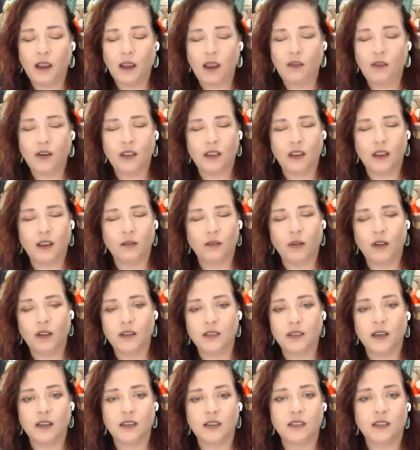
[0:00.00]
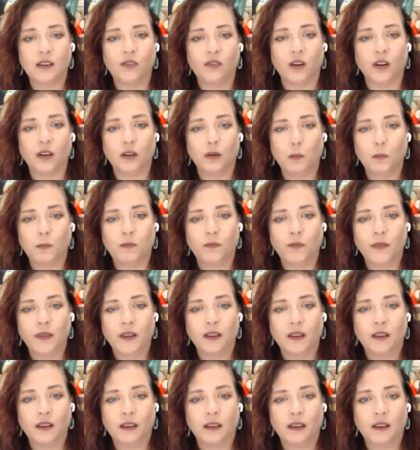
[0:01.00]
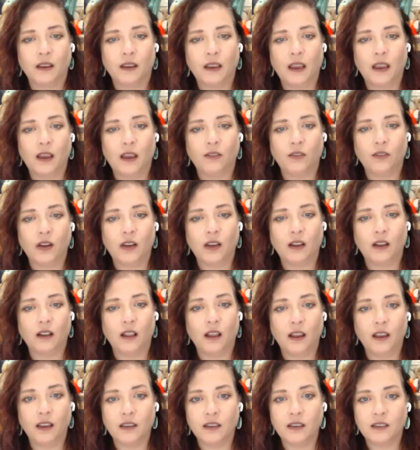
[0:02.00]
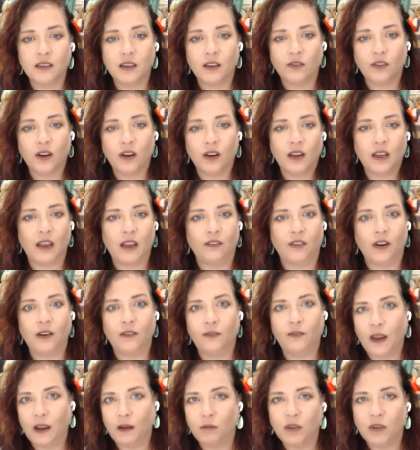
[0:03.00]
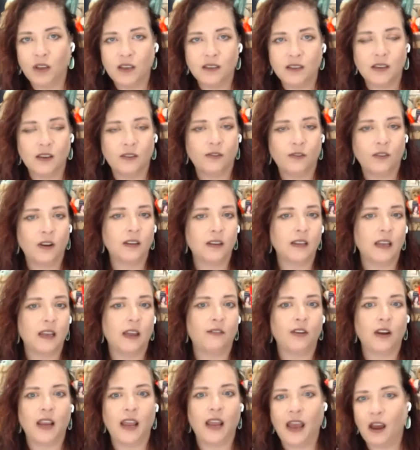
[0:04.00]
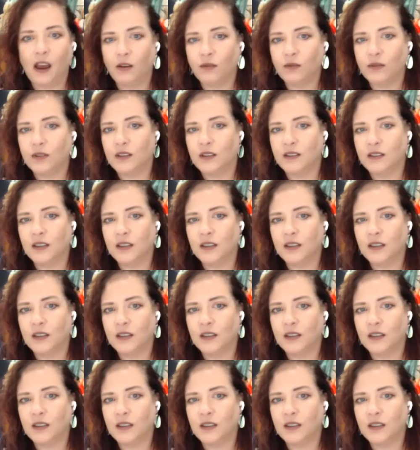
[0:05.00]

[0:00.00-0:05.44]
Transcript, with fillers: everything in real estate is different. Every client is different, every family is different, every house is